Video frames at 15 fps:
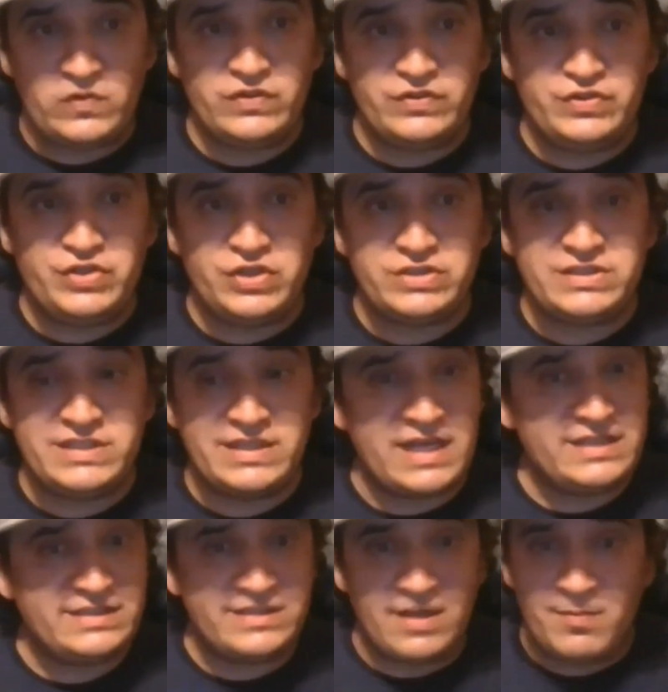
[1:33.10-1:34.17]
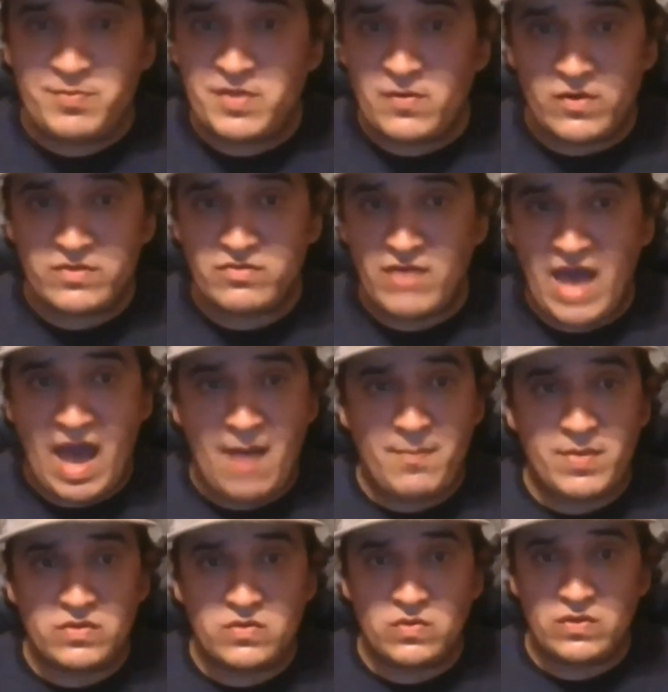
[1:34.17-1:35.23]
just in case something was to
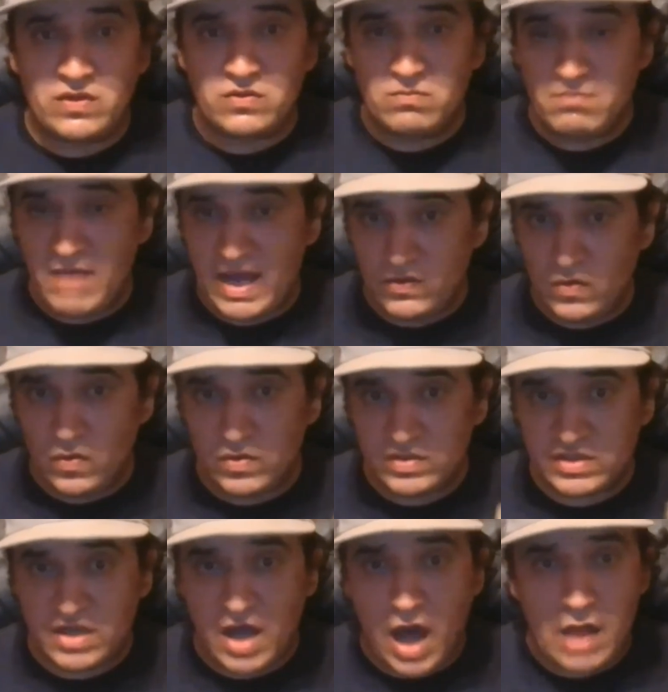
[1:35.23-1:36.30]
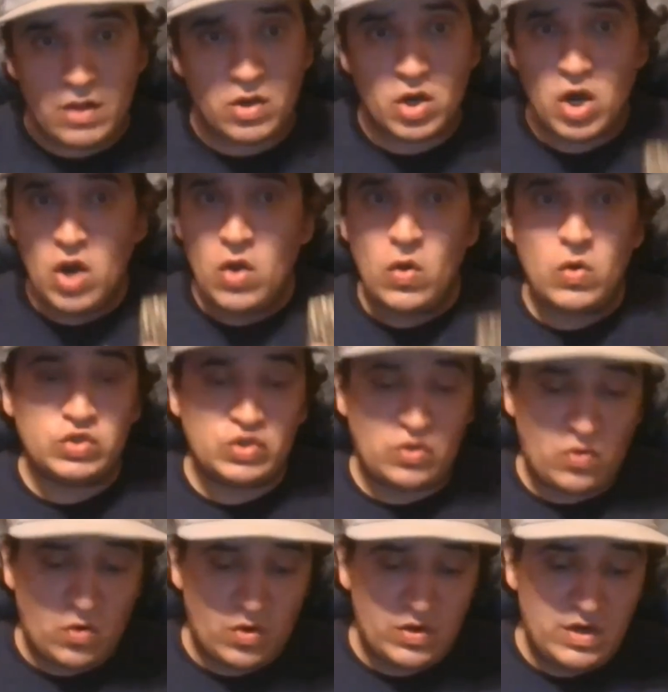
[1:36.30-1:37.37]
happen to my dog's collar
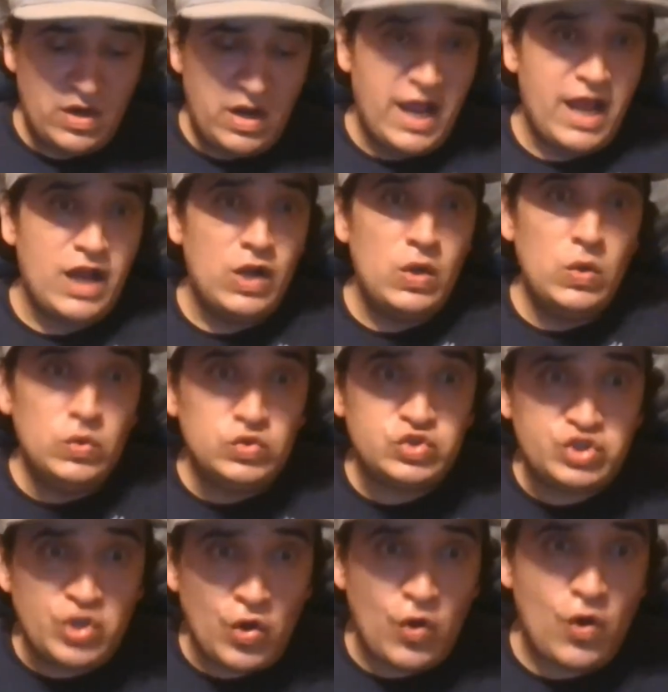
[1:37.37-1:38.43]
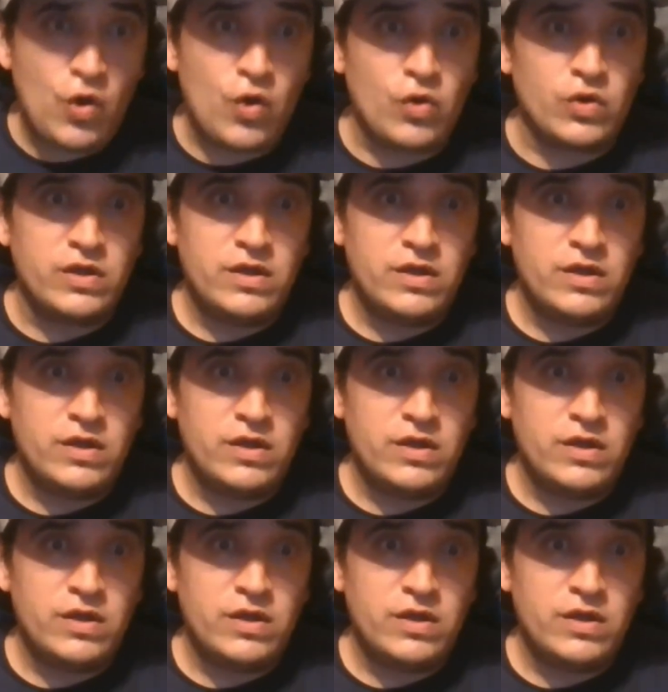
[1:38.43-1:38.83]
or a loose dog